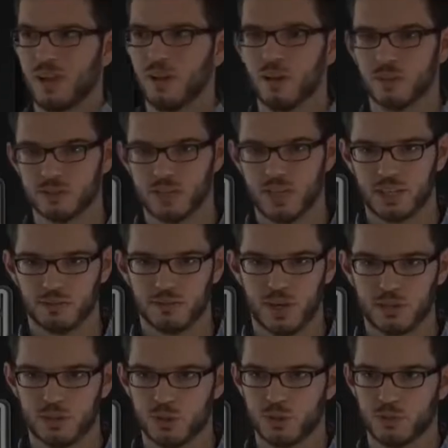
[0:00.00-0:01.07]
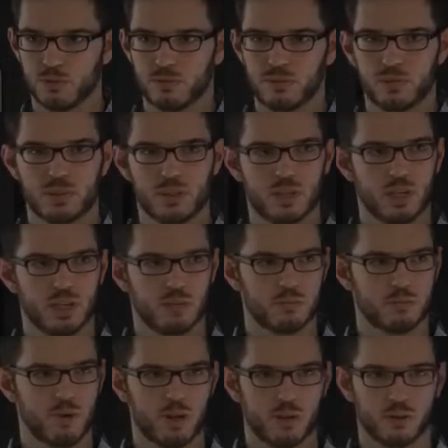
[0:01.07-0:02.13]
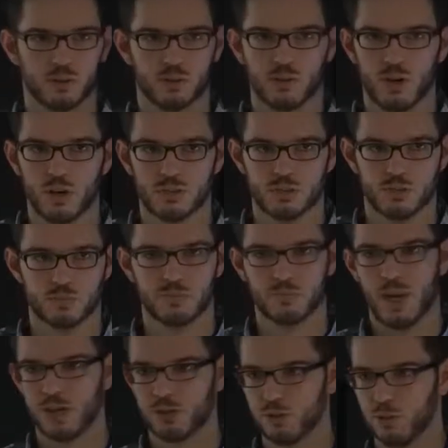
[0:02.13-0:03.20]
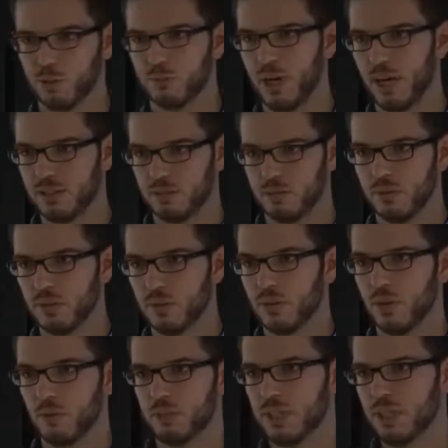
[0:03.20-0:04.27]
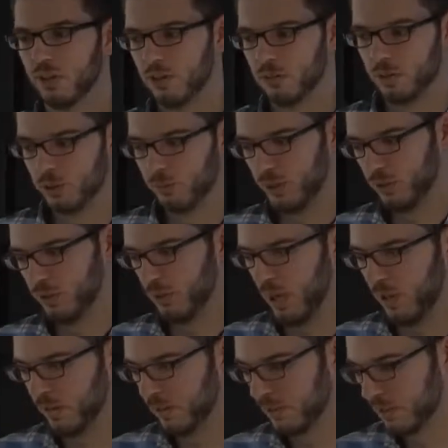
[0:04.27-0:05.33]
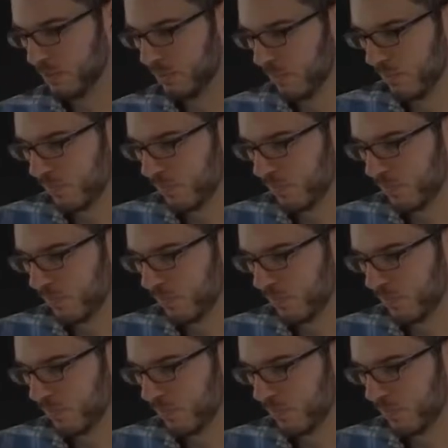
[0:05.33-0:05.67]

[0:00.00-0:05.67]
also take advantage of whether or not an attribute might appear in between two others.